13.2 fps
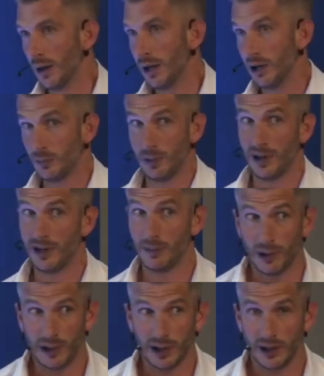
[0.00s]
It's bloody
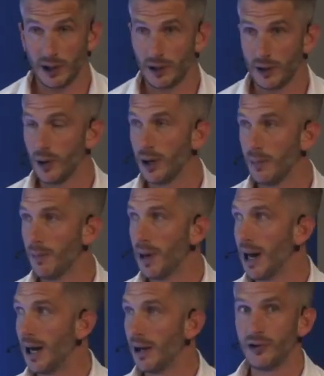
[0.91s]
brilliant. I got one in my
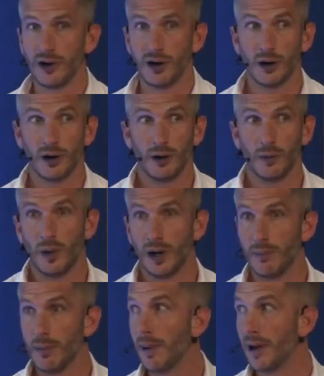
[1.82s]
lounge and I got one
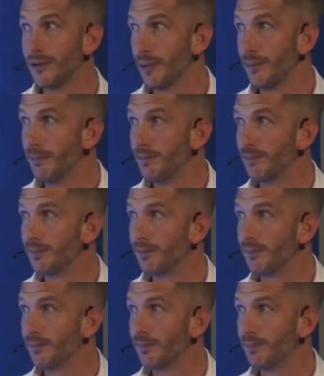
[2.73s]
in my bedroom.